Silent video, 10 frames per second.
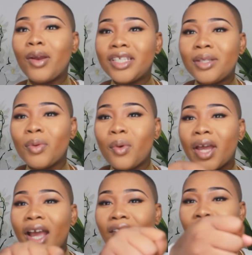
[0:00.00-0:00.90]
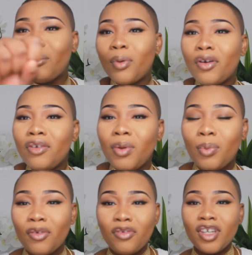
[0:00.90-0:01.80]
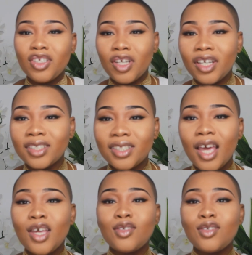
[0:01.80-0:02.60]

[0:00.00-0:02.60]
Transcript: literally be walking around pouring people free drinks.